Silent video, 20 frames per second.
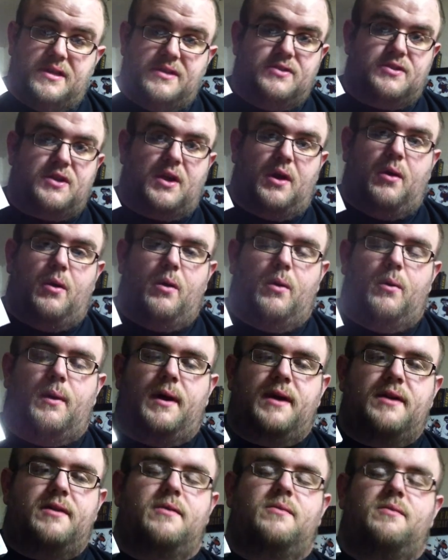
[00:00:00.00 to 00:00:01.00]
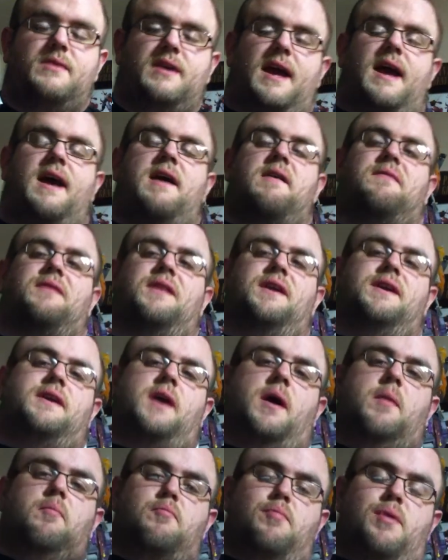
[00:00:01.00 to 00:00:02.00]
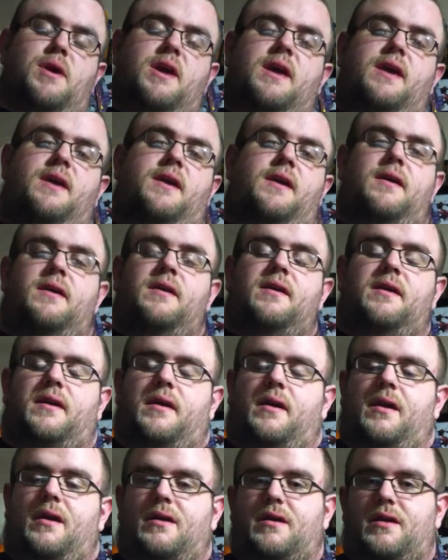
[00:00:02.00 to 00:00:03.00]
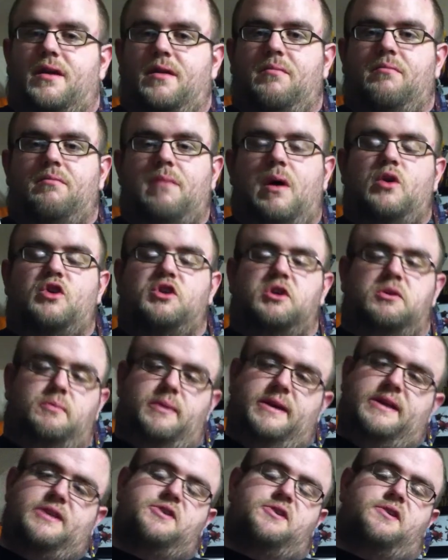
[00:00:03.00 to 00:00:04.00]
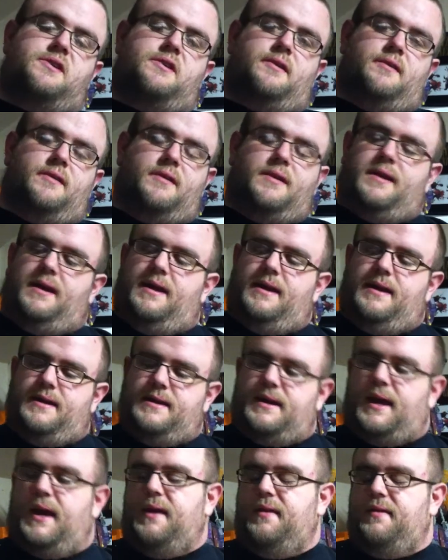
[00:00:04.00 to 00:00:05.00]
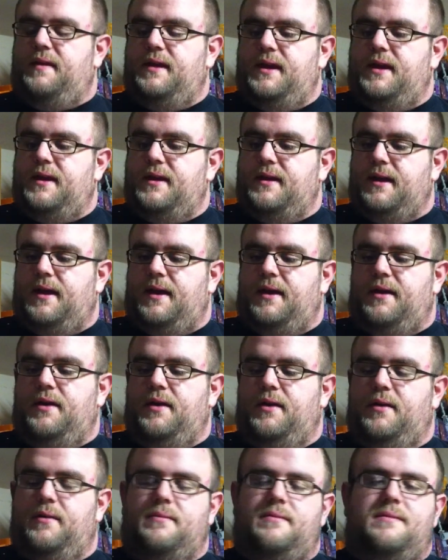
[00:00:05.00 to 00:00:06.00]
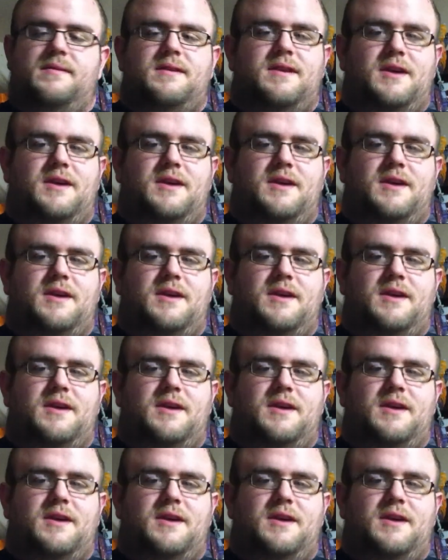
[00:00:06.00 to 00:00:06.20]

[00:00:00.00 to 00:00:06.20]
So why couldn't we have a big motion picture kind of thing? I don't know.